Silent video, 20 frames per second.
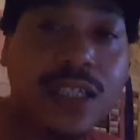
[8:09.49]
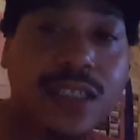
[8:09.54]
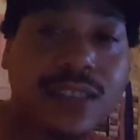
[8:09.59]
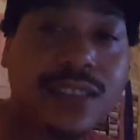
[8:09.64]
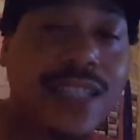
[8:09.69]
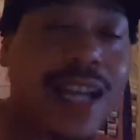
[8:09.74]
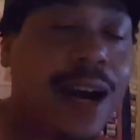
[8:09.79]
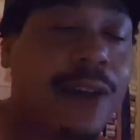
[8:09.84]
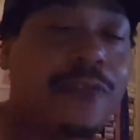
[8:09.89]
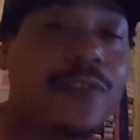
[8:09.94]

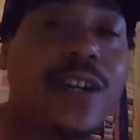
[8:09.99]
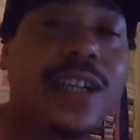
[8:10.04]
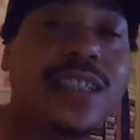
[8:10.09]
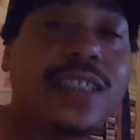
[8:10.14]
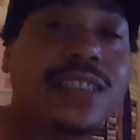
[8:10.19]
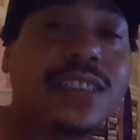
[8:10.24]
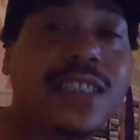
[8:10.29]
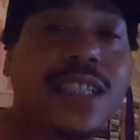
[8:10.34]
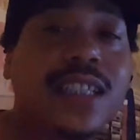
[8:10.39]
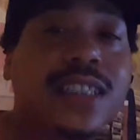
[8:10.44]
Stop
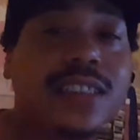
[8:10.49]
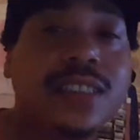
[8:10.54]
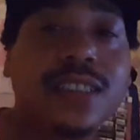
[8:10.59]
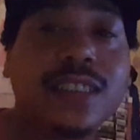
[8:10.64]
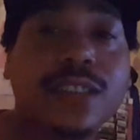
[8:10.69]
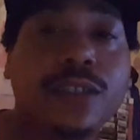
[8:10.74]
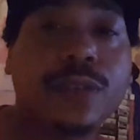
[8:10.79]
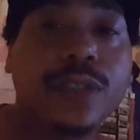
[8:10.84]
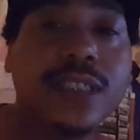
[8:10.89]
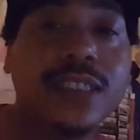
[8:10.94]
fucking judging
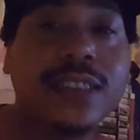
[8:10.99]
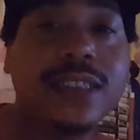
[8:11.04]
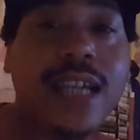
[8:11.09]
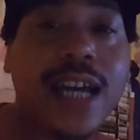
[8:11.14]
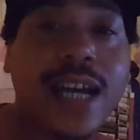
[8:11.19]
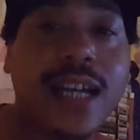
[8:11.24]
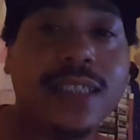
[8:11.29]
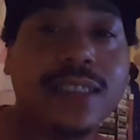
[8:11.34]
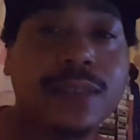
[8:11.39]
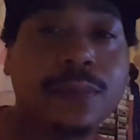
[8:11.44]
and
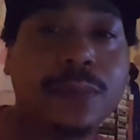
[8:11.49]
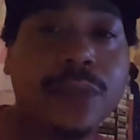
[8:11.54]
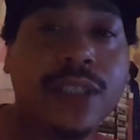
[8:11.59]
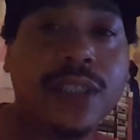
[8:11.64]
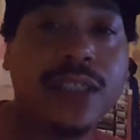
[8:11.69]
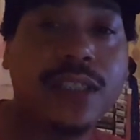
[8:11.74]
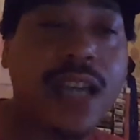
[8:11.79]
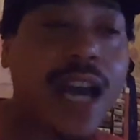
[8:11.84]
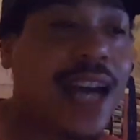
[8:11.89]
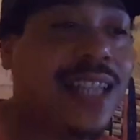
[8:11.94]
criticizing
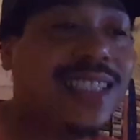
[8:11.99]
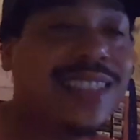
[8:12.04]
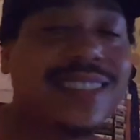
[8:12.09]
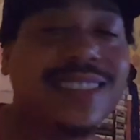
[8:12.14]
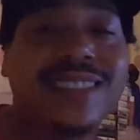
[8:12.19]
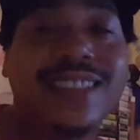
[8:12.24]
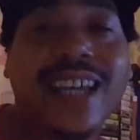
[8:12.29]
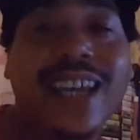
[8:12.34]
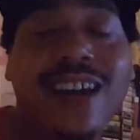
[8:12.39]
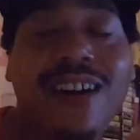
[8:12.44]
me. I didn't
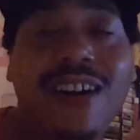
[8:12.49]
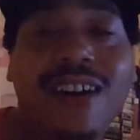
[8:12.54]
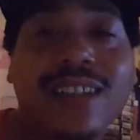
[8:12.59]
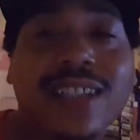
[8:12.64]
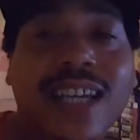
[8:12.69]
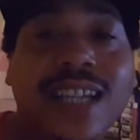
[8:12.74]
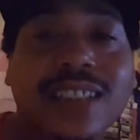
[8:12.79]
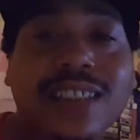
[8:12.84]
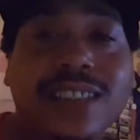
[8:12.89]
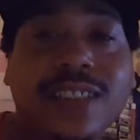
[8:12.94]
say all
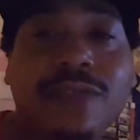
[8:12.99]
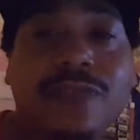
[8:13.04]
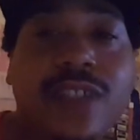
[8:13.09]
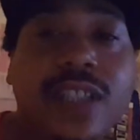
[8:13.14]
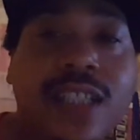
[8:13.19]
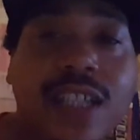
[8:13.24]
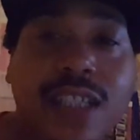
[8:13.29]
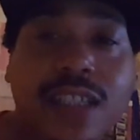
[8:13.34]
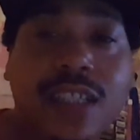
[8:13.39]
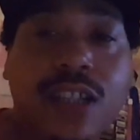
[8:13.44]
that shit for
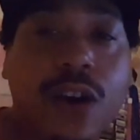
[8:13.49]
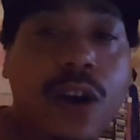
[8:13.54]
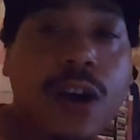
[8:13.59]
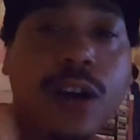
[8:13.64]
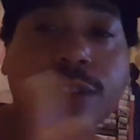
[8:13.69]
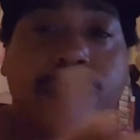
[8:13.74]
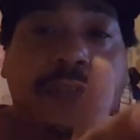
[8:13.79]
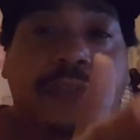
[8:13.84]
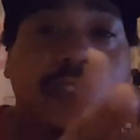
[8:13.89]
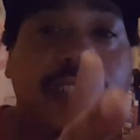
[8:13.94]
nothing.
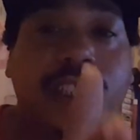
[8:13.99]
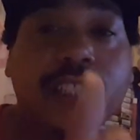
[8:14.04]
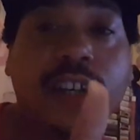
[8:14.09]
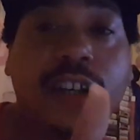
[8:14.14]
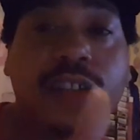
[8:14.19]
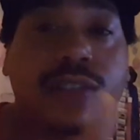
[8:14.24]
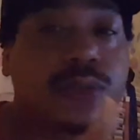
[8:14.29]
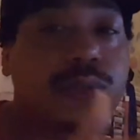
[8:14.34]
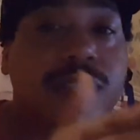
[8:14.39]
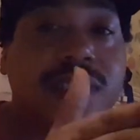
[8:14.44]
All them
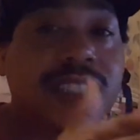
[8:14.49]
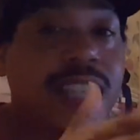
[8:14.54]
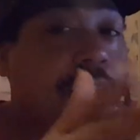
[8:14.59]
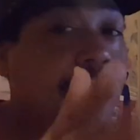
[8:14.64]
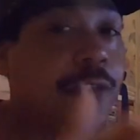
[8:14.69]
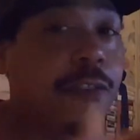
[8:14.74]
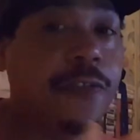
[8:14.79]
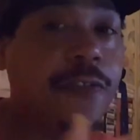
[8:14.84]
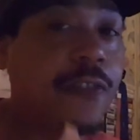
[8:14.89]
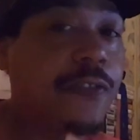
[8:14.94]
videos was
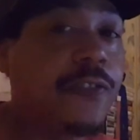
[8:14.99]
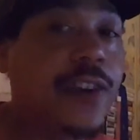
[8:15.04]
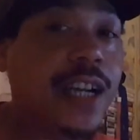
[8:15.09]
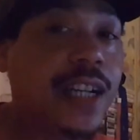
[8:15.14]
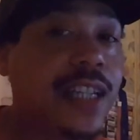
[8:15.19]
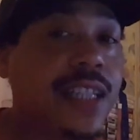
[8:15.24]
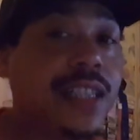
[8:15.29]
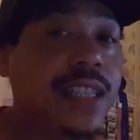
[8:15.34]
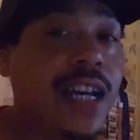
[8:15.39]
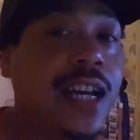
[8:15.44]
never for
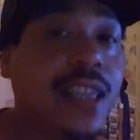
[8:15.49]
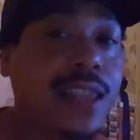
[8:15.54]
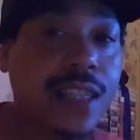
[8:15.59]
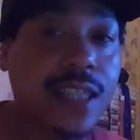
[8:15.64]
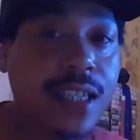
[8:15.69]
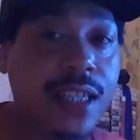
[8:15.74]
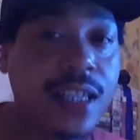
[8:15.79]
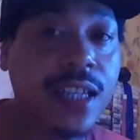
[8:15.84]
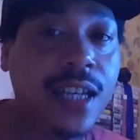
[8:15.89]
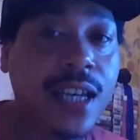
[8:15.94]
fucking
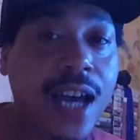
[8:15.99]
nothing.